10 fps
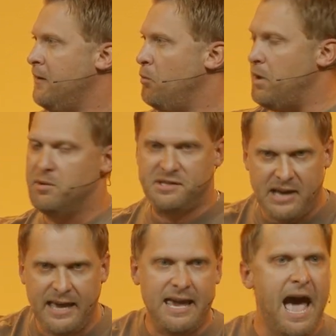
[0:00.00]
We would
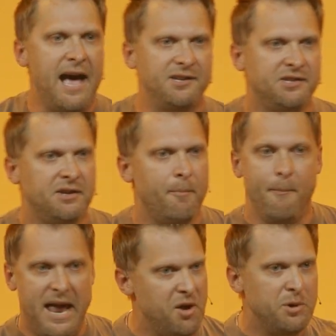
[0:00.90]
say yes.
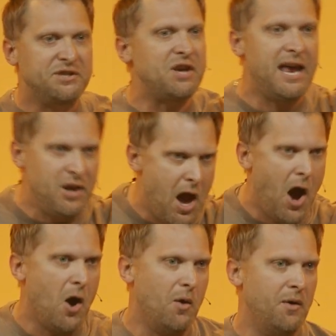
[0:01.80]
Many would say
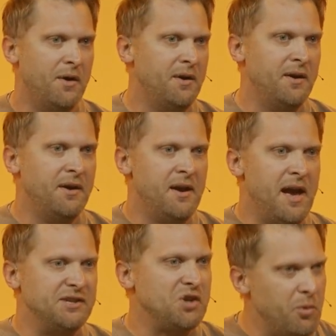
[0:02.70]
no.
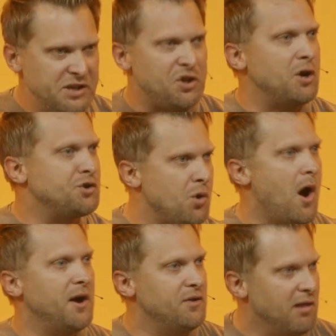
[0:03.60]
And so we start
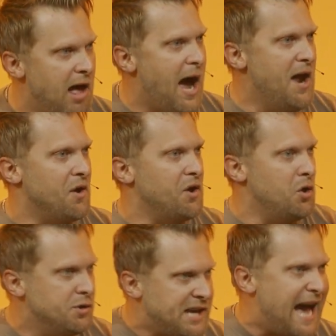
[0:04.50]
drawing the line on
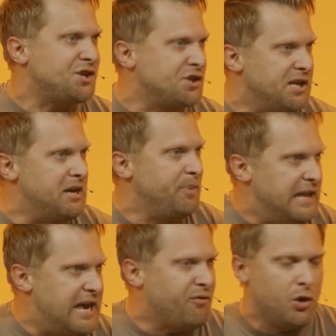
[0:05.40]
who's actually a
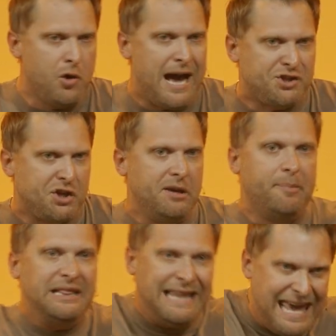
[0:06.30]
believer, who actually
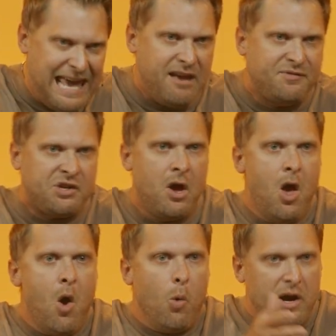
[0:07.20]
believes
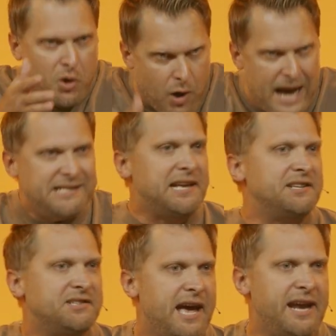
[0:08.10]
what Christ
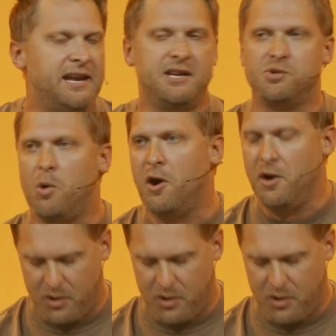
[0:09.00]
has said in his word